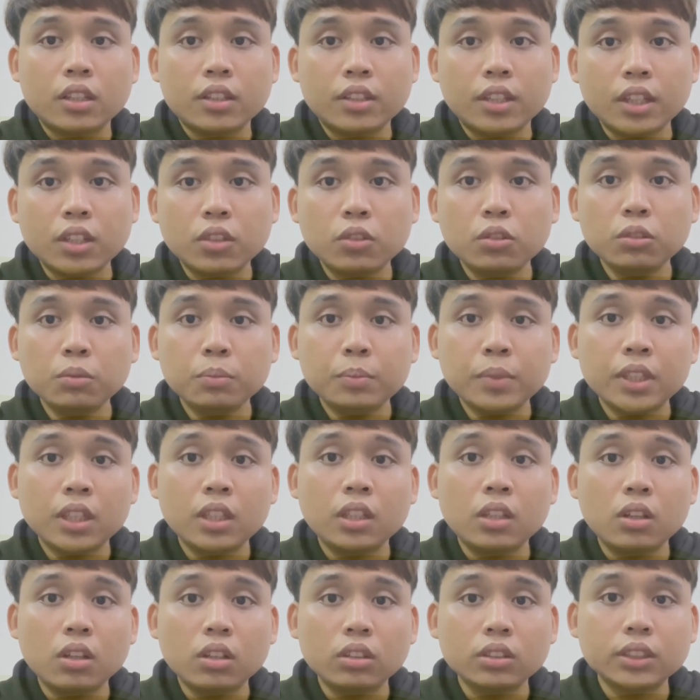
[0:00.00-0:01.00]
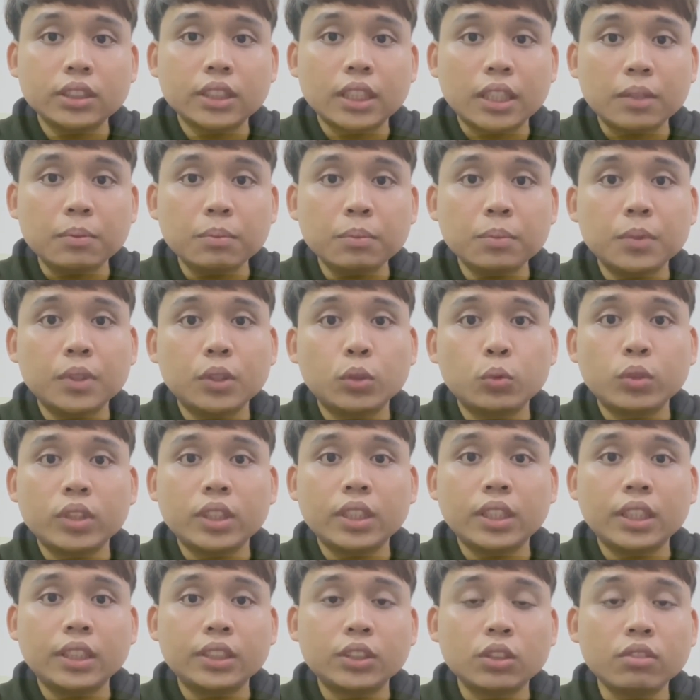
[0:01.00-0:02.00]
There could be a long time
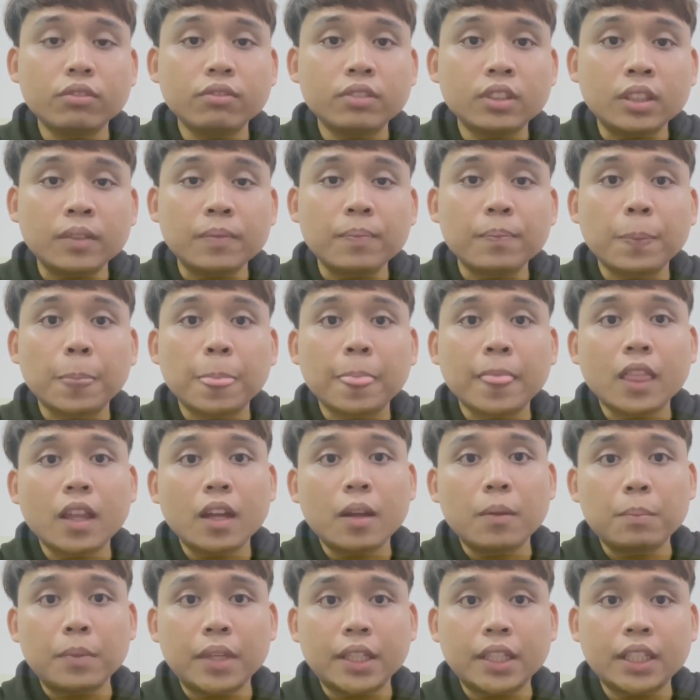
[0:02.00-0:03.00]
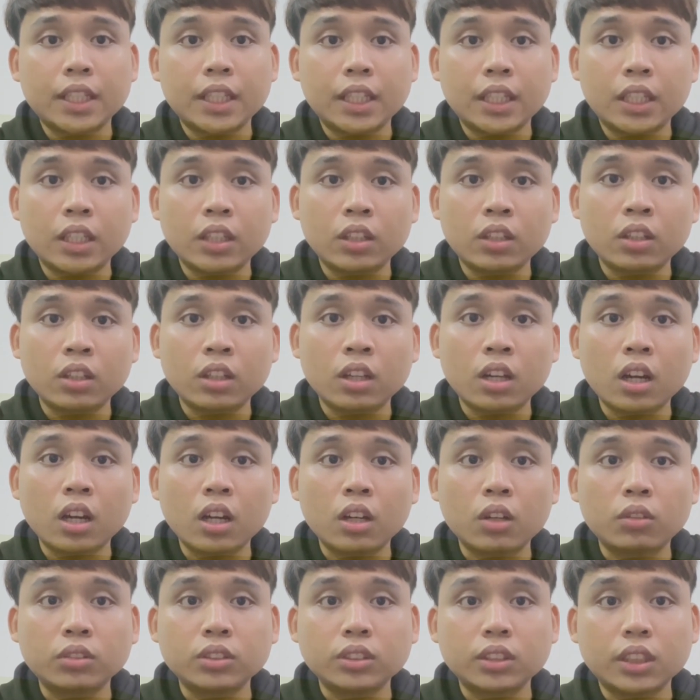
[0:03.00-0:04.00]
between each offer. Making
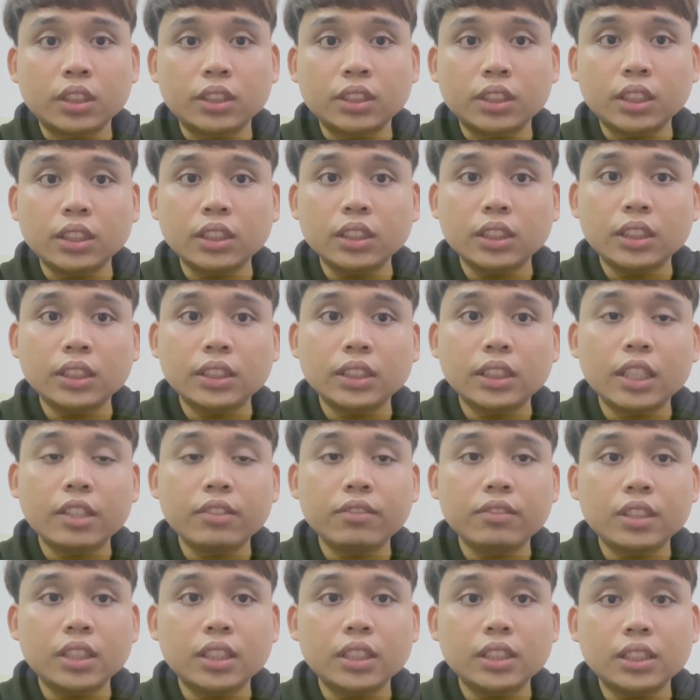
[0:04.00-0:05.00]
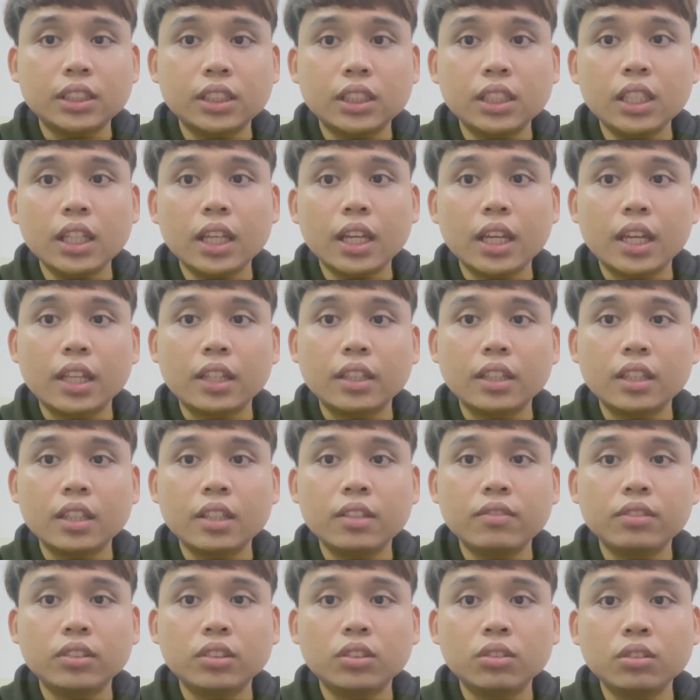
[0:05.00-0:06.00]
concession is never easy, and
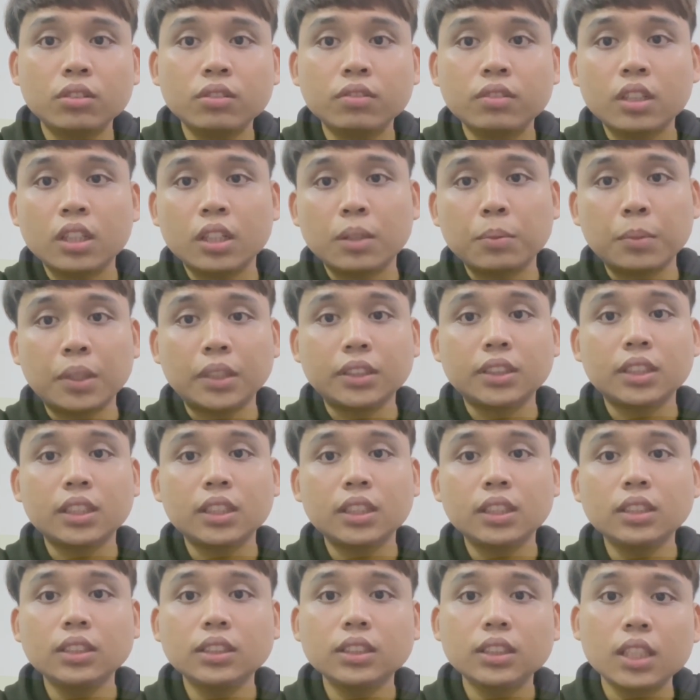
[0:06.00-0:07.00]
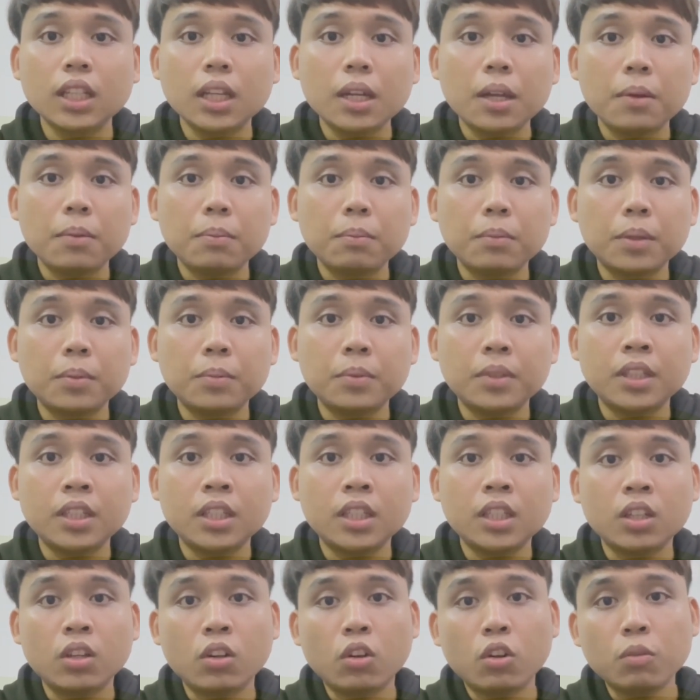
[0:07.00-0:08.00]
even though Mexicans may
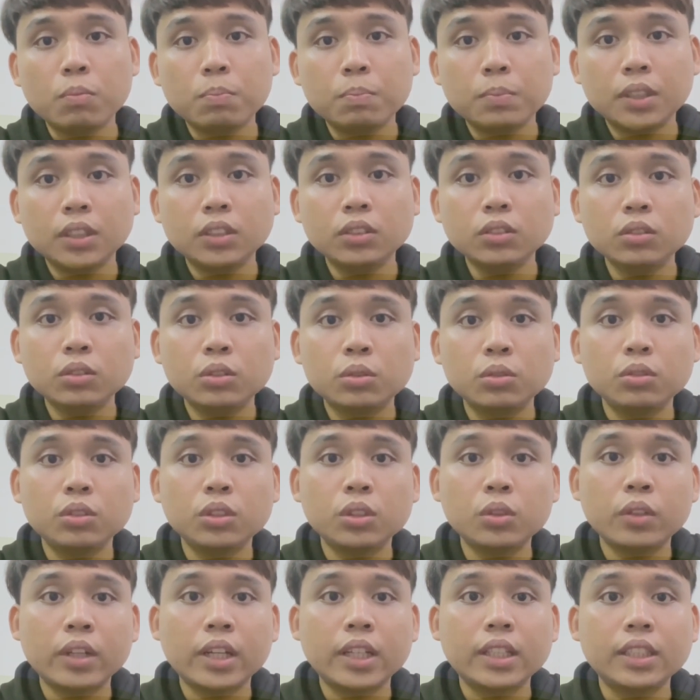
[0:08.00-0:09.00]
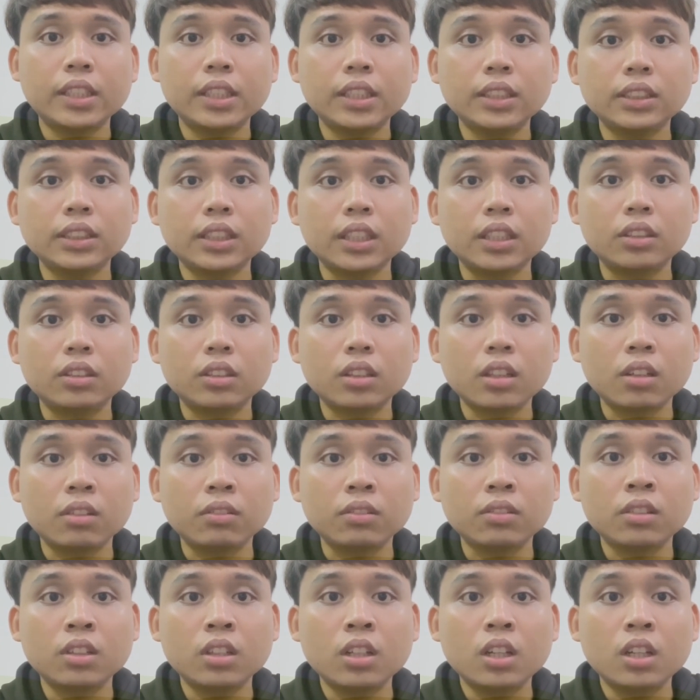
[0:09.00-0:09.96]
be open to new ideas and thought,